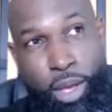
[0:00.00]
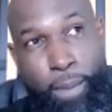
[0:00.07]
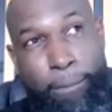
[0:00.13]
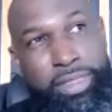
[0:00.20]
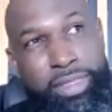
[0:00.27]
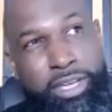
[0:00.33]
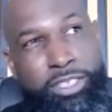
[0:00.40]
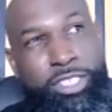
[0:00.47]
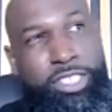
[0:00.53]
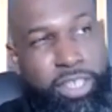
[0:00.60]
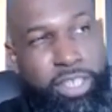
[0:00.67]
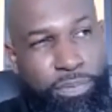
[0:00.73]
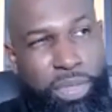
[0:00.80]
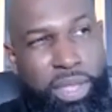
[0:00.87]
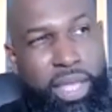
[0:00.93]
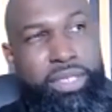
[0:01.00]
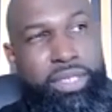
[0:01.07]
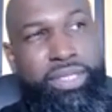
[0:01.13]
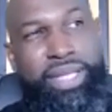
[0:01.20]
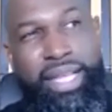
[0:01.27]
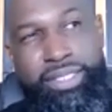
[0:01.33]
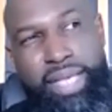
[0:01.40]
But there's something
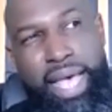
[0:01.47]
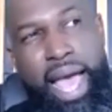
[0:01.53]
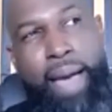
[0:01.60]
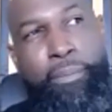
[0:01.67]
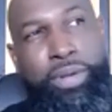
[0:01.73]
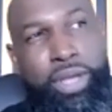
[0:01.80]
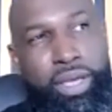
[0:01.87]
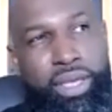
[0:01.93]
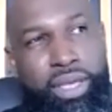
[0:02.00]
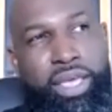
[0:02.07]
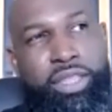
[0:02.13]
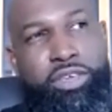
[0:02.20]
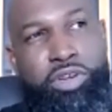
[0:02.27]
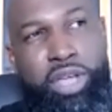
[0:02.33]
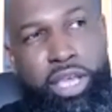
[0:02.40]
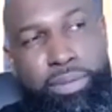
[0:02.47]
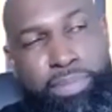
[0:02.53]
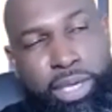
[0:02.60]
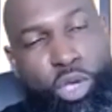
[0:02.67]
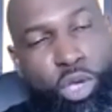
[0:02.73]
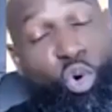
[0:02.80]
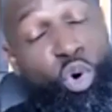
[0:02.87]
else that's happening either in
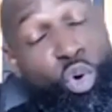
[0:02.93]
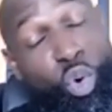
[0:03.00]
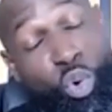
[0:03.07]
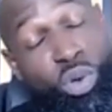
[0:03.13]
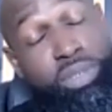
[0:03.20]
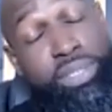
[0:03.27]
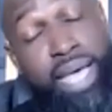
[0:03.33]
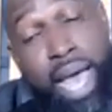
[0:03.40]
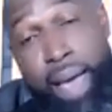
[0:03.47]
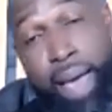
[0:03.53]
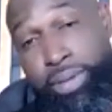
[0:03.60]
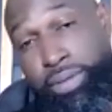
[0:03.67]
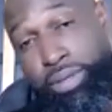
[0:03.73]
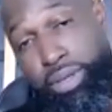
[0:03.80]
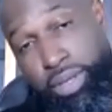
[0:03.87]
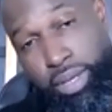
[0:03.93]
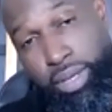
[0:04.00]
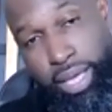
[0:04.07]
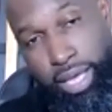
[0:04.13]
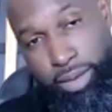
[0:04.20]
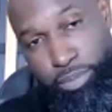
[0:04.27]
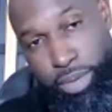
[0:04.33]
me or going to happen
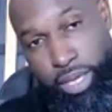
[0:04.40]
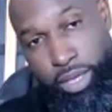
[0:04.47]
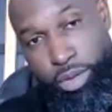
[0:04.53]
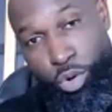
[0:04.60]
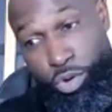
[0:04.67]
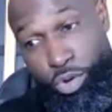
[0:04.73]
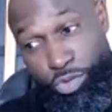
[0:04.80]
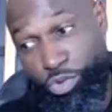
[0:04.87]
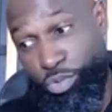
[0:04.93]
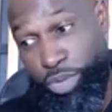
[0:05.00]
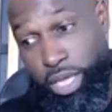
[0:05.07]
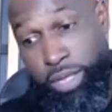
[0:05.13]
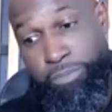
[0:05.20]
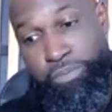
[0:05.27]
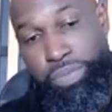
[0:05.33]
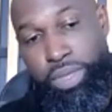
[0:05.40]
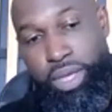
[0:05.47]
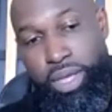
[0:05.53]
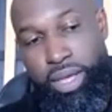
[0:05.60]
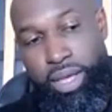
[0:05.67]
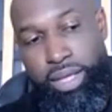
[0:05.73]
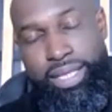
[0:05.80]
in me or through me
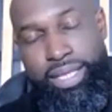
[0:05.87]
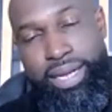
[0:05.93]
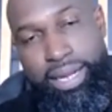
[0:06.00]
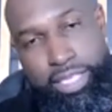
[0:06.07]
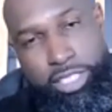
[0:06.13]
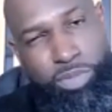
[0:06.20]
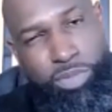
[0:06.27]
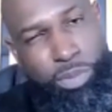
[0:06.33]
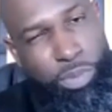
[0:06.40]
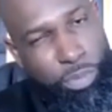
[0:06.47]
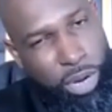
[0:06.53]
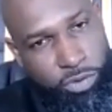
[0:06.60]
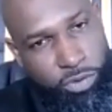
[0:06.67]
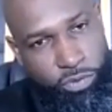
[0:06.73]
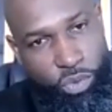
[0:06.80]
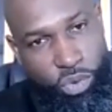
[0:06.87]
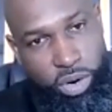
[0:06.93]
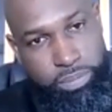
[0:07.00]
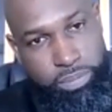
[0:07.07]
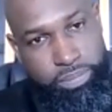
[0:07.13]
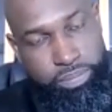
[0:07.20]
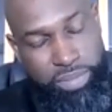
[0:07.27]
that I need to be prepared
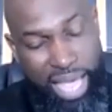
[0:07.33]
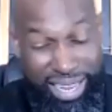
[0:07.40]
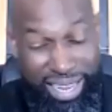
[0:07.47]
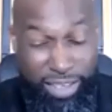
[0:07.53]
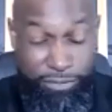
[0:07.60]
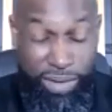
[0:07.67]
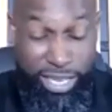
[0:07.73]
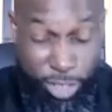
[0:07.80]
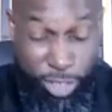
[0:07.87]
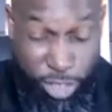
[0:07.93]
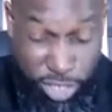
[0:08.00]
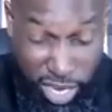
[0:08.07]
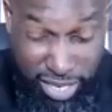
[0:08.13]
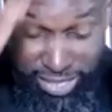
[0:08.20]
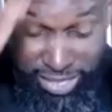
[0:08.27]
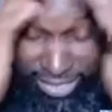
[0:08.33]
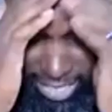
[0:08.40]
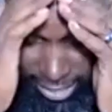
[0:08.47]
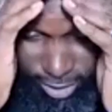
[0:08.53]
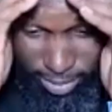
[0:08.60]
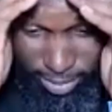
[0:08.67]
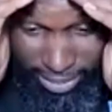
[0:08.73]
for. And if I just
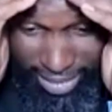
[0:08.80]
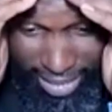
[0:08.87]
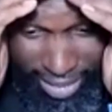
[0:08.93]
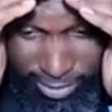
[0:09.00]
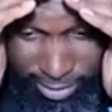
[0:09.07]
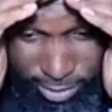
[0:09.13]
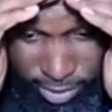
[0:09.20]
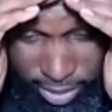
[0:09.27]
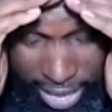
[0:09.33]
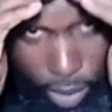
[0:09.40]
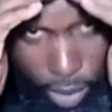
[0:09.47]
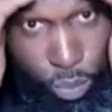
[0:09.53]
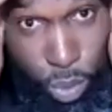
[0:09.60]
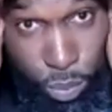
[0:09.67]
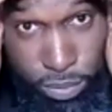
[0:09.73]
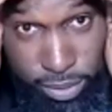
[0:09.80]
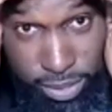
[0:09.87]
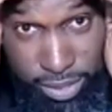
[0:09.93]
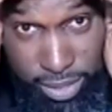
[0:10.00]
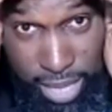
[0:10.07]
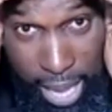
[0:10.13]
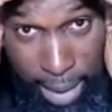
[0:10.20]
stick to my calendar, I won't
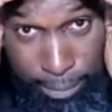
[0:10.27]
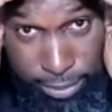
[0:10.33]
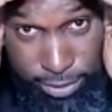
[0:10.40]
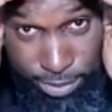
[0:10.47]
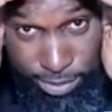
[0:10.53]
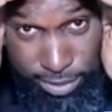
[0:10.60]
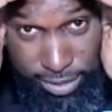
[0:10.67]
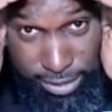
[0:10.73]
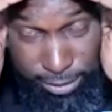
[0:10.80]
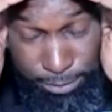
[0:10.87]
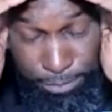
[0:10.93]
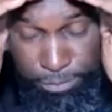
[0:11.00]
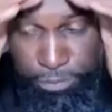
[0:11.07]
see the opportunities.